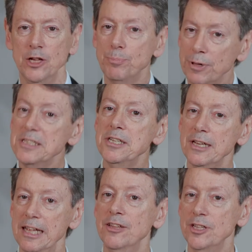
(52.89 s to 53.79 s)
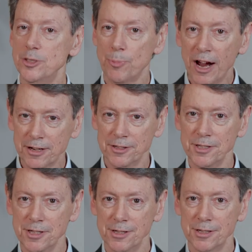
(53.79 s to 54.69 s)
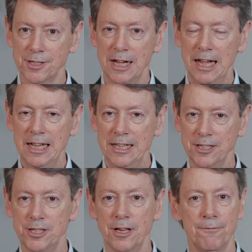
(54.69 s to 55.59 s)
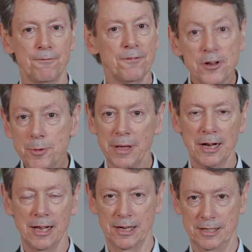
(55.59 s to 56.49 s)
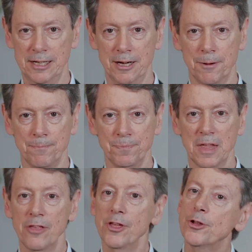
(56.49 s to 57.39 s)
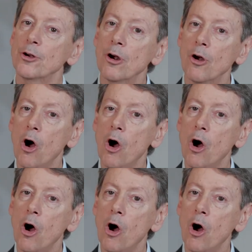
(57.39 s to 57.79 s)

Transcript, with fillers: Implicit in these practices is the fundamental idea that there are